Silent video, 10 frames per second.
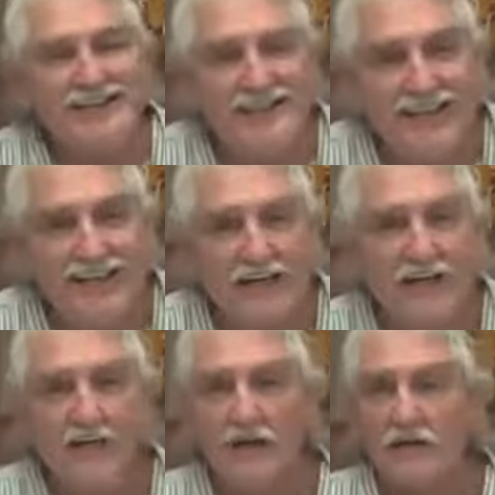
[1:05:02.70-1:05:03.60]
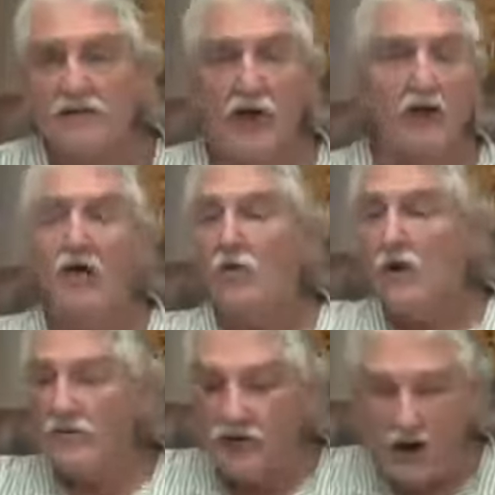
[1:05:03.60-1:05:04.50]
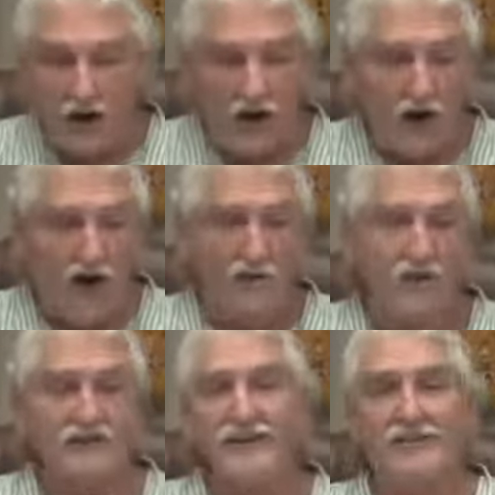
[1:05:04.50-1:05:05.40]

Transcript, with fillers: acidic. So we've got all this,